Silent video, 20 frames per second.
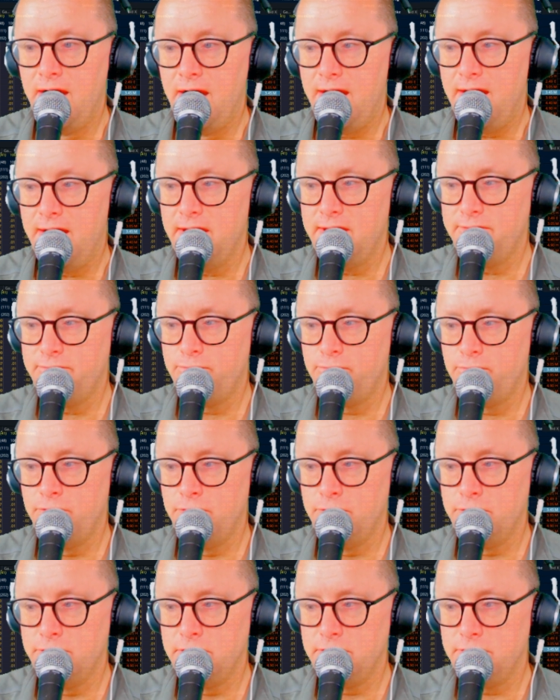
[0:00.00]
I
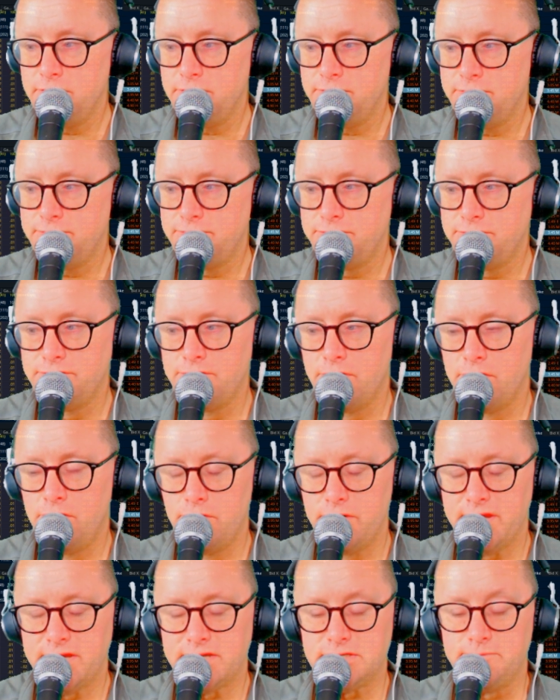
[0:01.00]
really
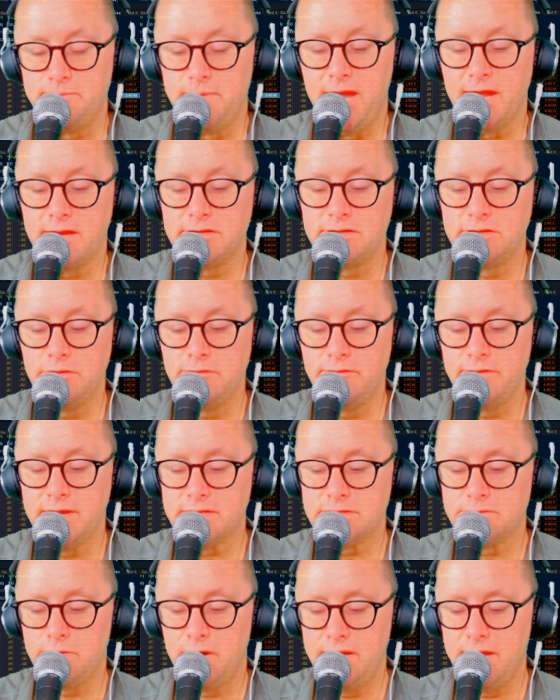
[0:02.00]
don't expect
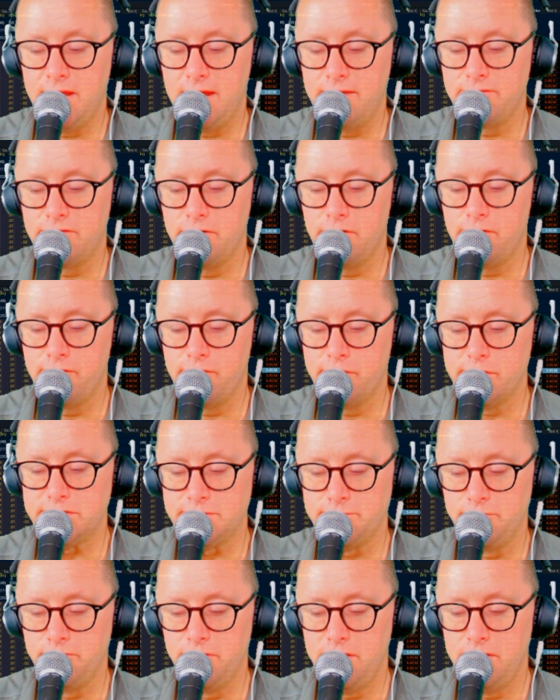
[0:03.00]
UVXY to have a reverse
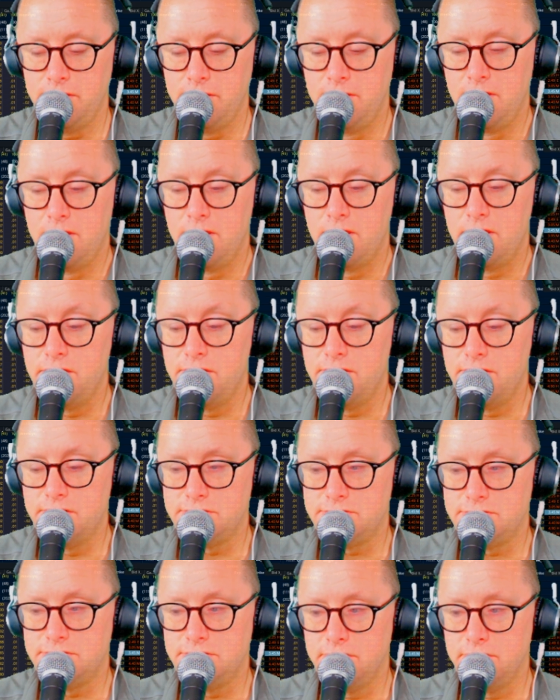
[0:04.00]
split
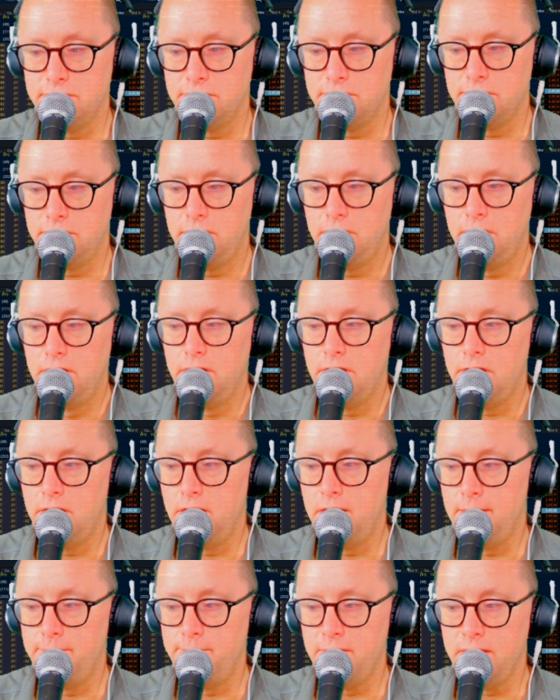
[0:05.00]
this year.
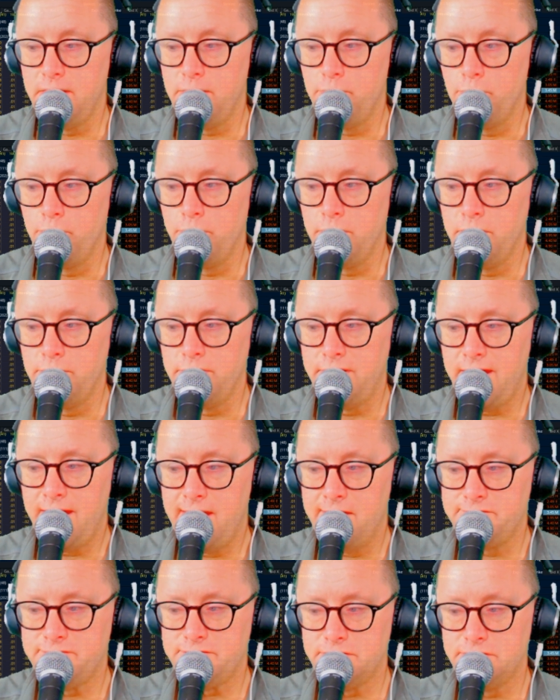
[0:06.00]
We would
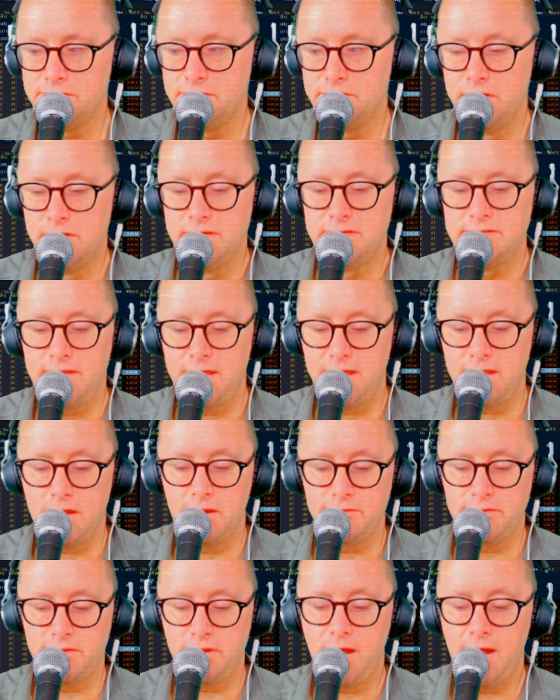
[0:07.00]
have to take
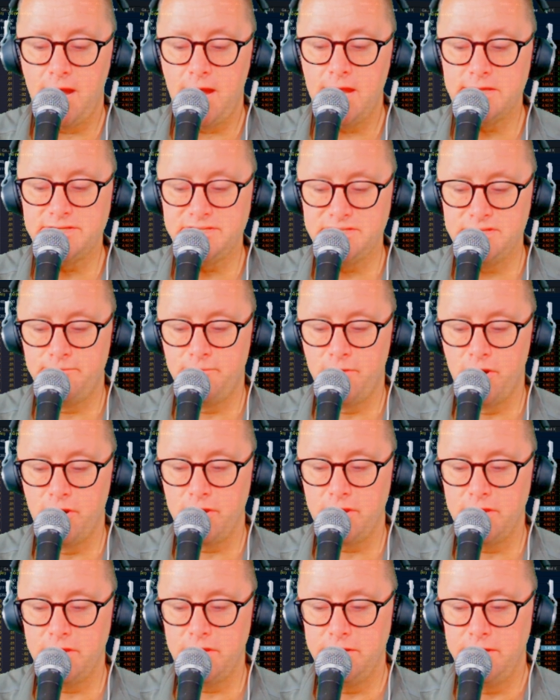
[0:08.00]
out the highs in the
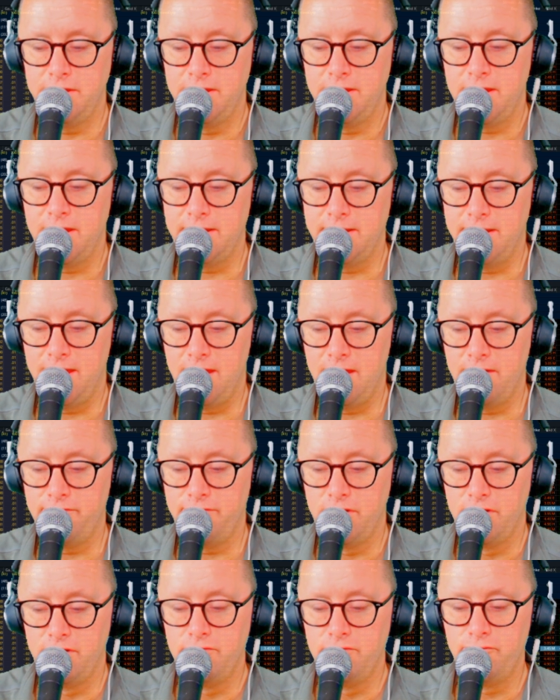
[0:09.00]
market and
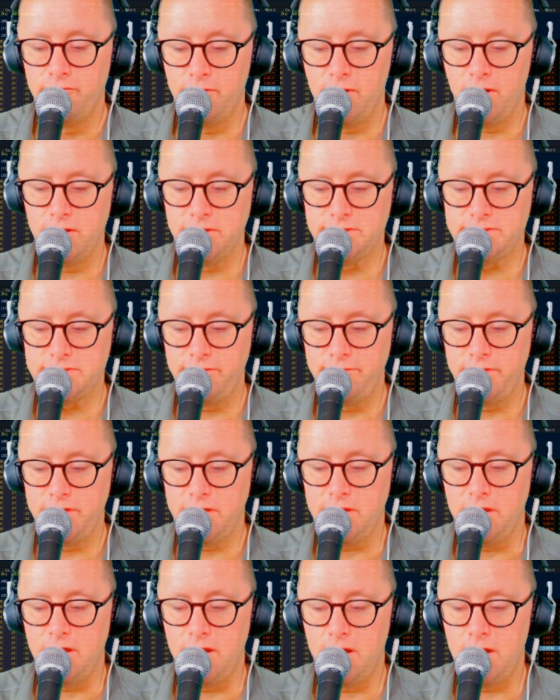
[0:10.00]
have relatively
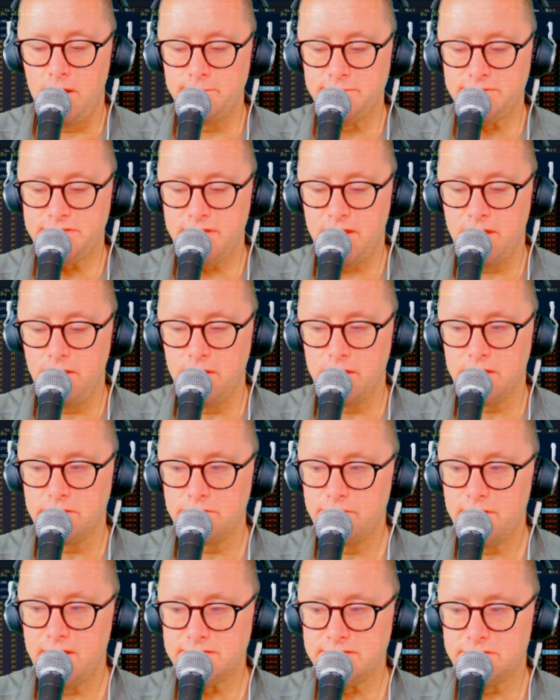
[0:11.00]
calm sailing the
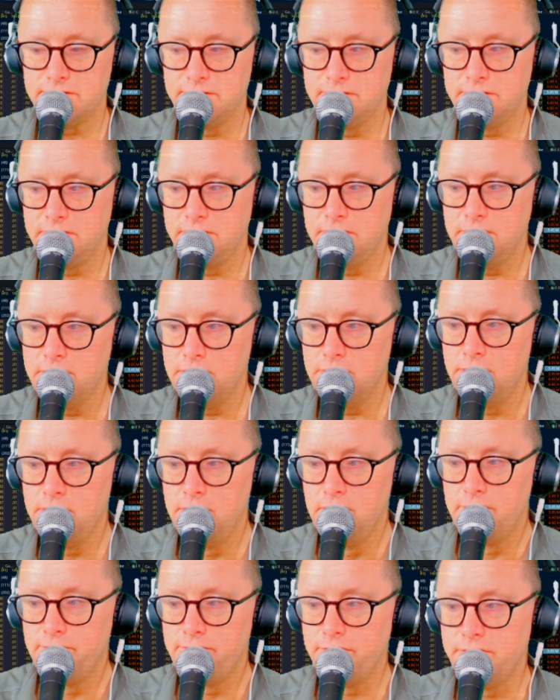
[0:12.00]
rest of the year
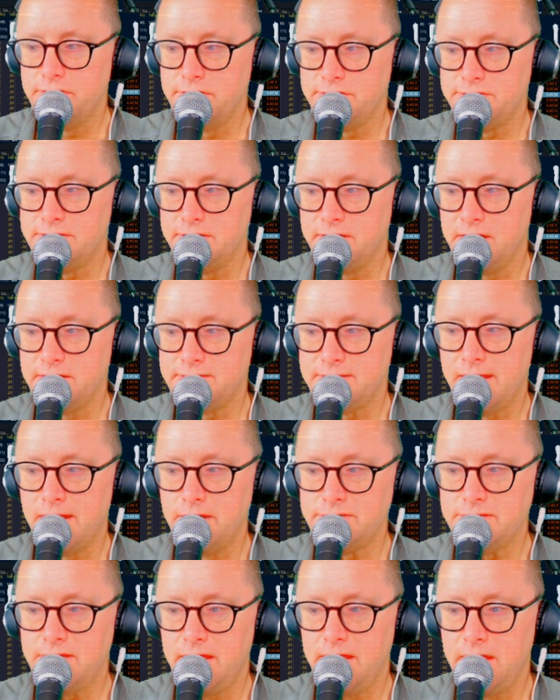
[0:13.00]
for this to get down
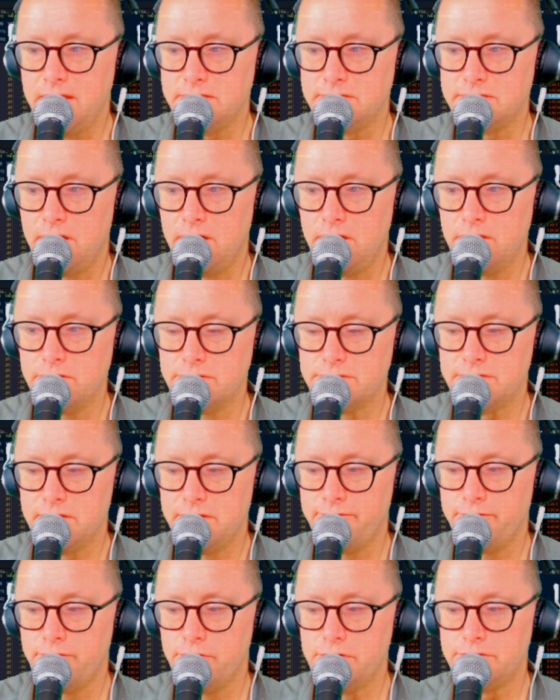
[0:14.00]
to $8
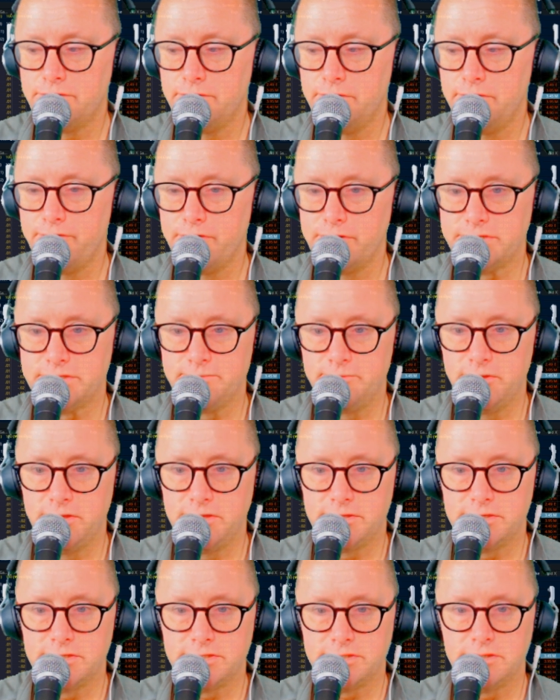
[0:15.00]
and for it to reverse
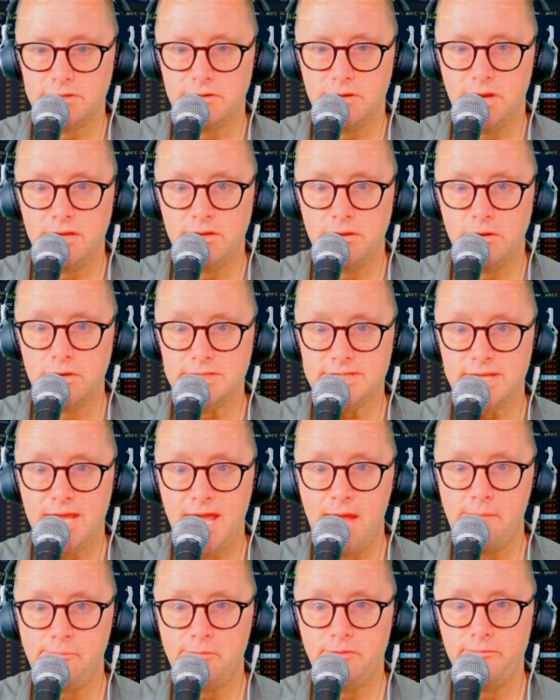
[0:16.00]
split this year. I know it's
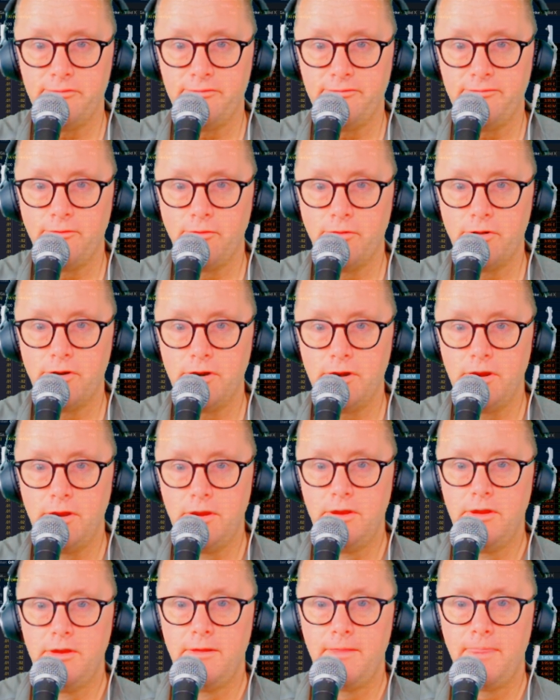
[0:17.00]
happened before
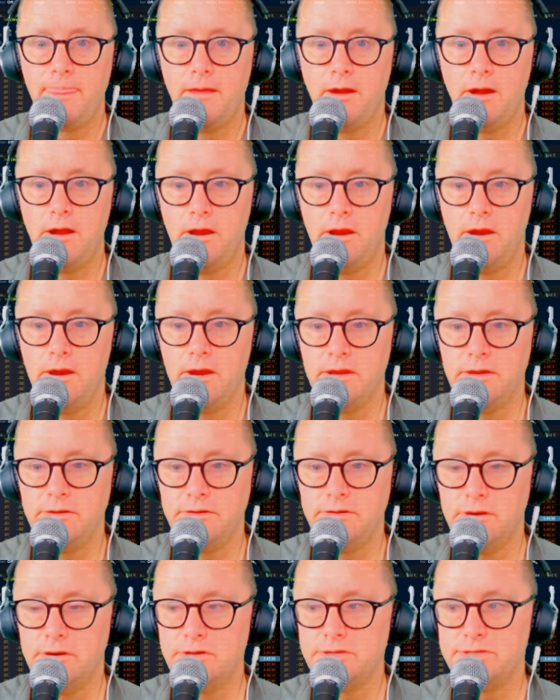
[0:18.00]
in
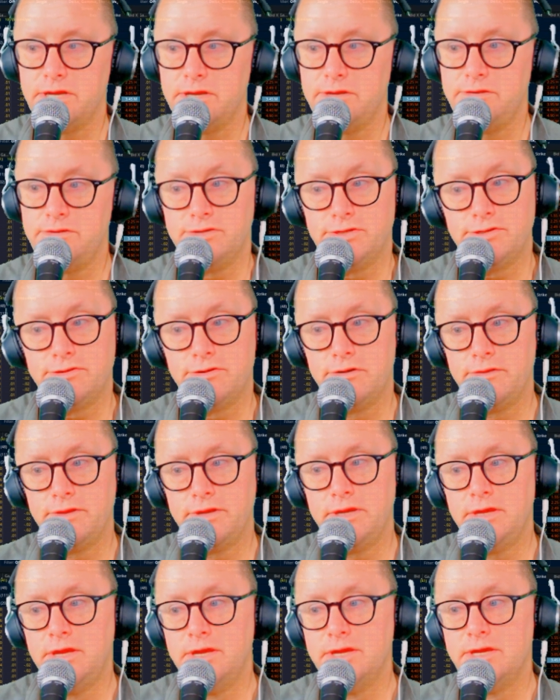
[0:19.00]
years, and
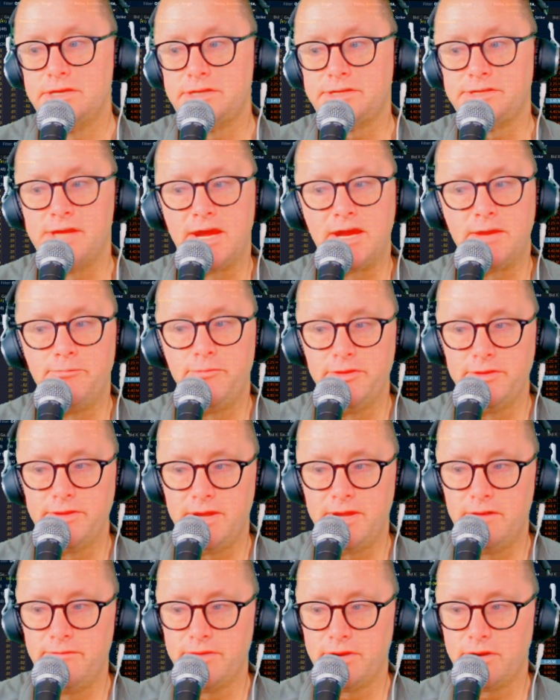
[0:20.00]
certainly it's not completely
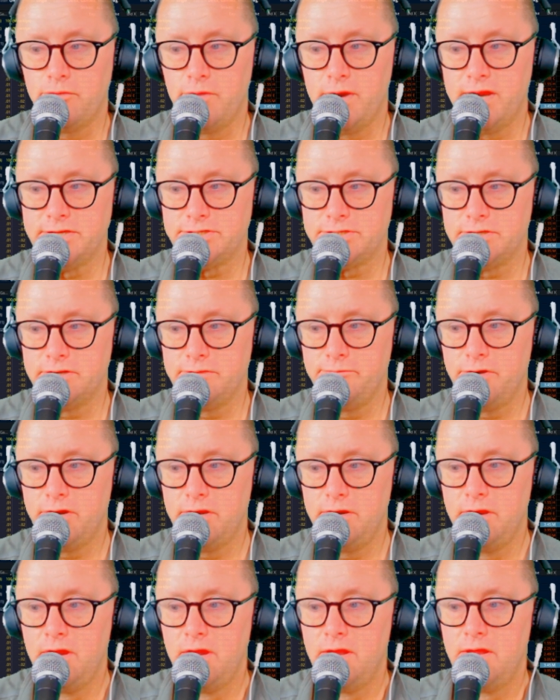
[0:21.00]
out of the question,
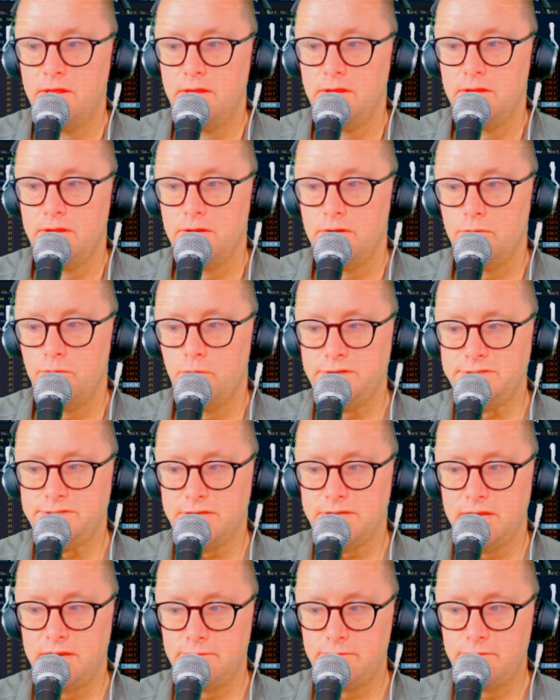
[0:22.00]
but once
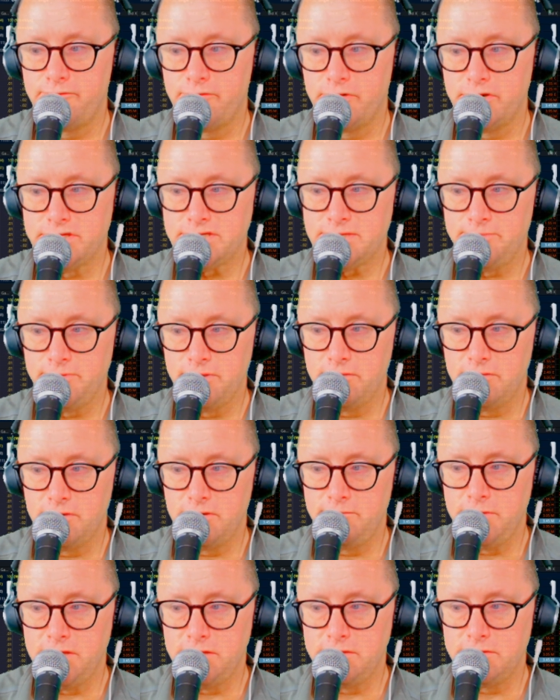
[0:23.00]
again, a reverse split would
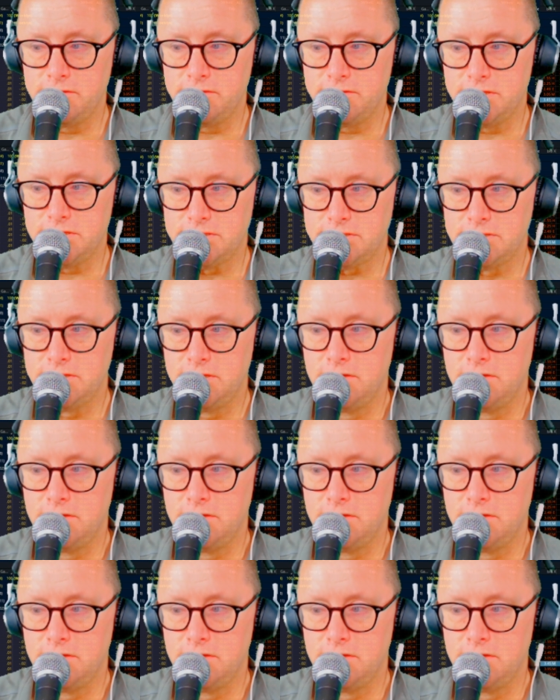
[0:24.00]
mean that this